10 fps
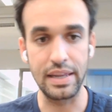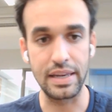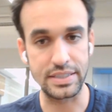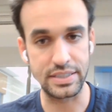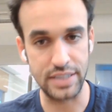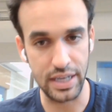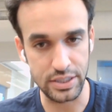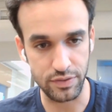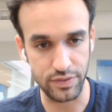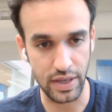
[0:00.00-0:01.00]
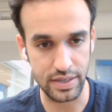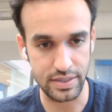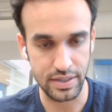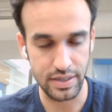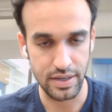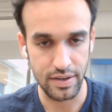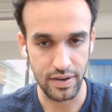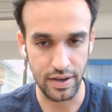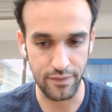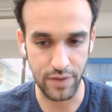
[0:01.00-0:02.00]
And in exchange of that
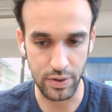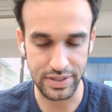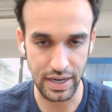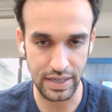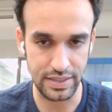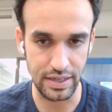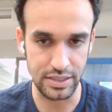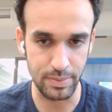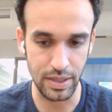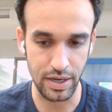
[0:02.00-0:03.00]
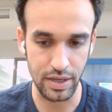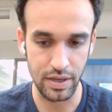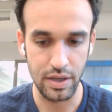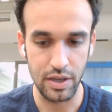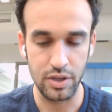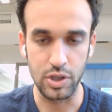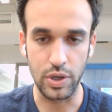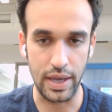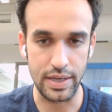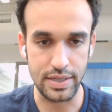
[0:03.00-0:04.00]
very tight eligibility, you
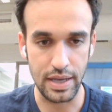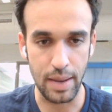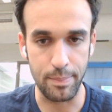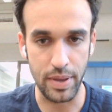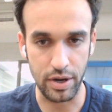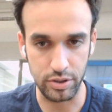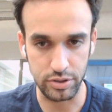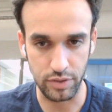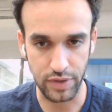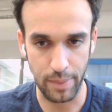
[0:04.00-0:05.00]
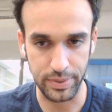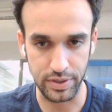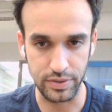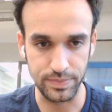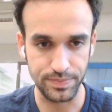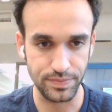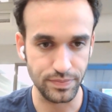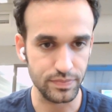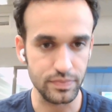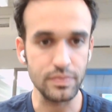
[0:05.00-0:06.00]
get a better cost of capital
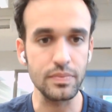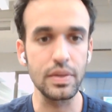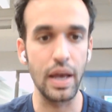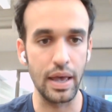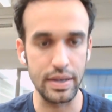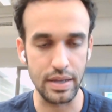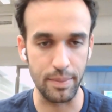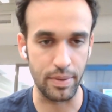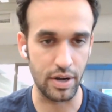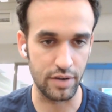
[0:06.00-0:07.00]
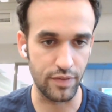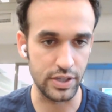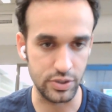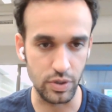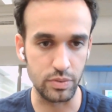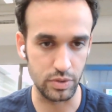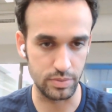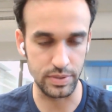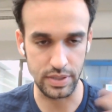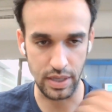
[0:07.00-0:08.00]
and a better advance rate, which
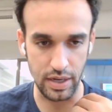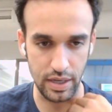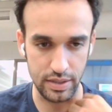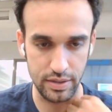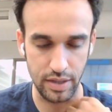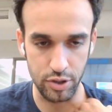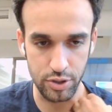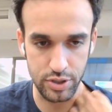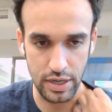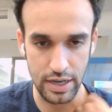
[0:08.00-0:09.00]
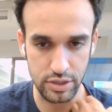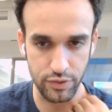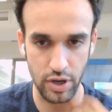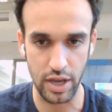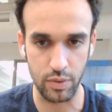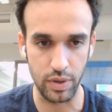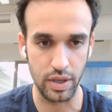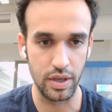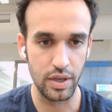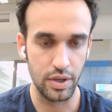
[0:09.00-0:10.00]
means again like that you're using less of your
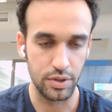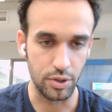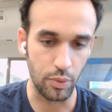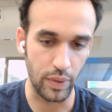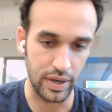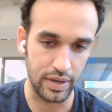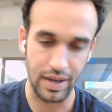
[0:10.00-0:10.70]
equity to do that.